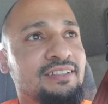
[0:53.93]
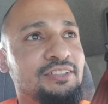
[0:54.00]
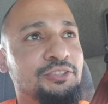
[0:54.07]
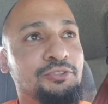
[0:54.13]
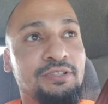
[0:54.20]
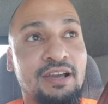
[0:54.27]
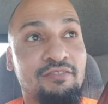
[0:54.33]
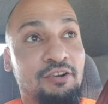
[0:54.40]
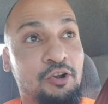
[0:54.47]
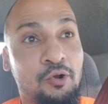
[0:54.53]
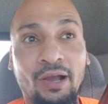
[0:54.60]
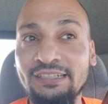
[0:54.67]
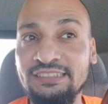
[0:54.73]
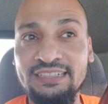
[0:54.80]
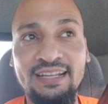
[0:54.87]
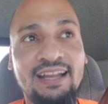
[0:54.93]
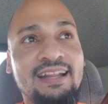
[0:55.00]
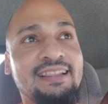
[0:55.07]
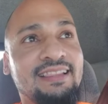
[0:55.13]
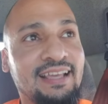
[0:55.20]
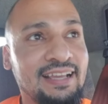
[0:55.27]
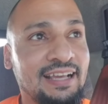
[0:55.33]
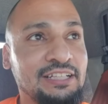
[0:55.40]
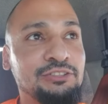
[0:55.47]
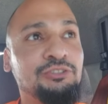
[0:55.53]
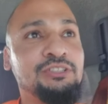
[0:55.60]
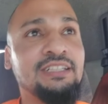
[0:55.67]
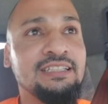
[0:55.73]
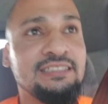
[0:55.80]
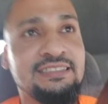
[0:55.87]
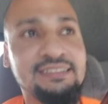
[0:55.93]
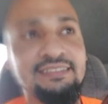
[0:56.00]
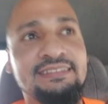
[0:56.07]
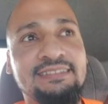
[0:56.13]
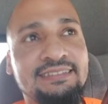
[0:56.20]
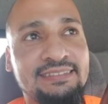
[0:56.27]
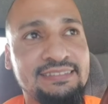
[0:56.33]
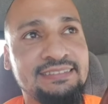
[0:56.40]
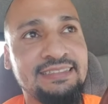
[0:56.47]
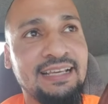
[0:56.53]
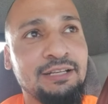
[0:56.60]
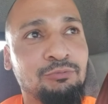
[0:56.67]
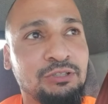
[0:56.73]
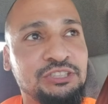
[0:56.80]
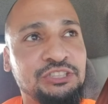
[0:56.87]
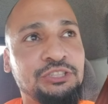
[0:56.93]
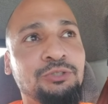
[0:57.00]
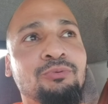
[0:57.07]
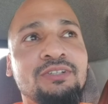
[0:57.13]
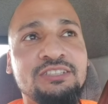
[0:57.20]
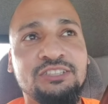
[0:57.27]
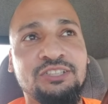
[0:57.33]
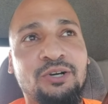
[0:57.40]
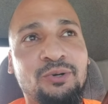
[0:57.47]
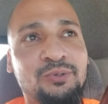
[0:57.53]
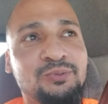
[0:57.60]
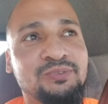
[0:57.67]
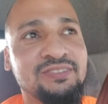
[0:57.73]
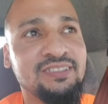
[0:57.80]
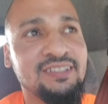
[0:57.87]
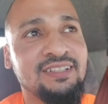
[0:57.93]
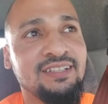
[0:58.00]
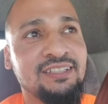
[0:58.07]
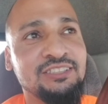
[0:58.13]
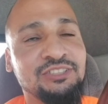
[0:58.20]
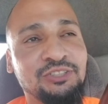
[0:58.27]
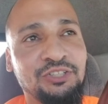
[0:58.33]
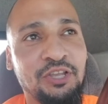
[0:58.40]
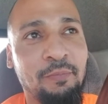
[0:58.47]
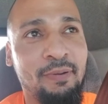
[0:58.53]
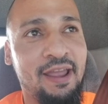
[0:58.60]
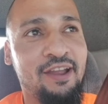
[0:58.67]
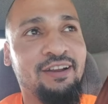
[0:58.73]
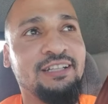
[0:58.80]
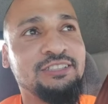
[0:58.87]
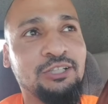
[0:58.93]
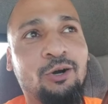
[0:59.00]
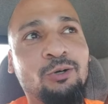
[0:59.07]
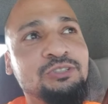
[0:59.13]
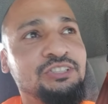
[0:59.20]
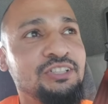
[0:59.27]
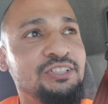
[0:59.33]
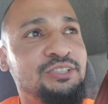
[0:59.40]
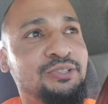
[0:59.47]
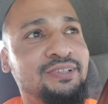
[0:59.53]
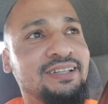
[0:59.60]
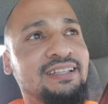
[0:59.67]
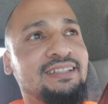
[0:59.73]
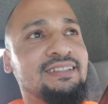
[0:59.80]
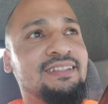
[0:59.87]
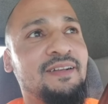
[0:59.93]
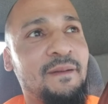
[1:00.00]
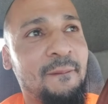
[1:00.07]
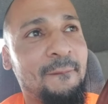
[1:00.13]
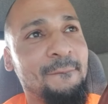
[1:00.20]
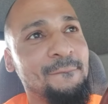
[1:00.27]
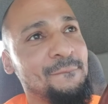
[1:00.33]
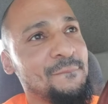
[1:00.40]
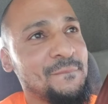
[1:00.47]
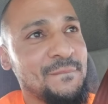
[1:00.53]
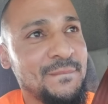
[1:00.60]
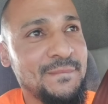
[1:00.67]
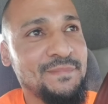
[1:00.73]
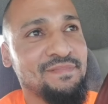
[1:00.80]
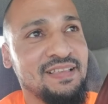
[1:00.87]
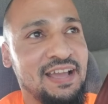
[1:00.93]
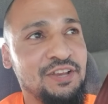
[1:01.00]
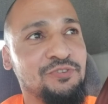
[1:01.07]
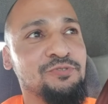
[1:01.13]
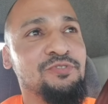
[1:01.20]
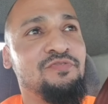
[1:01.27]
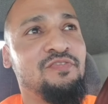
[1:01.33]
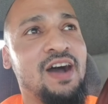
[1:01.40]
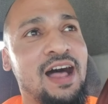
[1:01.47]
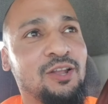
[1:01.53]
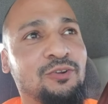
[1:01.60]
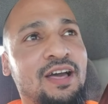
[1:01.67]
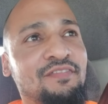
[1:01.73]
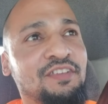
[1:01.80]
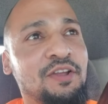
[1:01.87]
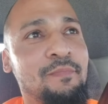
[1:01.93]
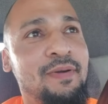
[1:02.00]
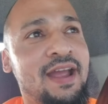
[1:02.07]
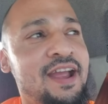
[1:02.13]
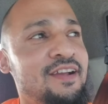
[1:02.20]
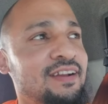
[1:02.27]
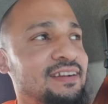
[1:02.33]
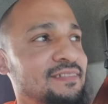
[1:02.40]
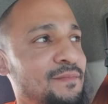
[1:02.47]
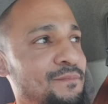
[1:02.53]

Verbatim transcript: you never questioned anything, and you just did what you was told. So your parent told you to do it, you followed after your parent.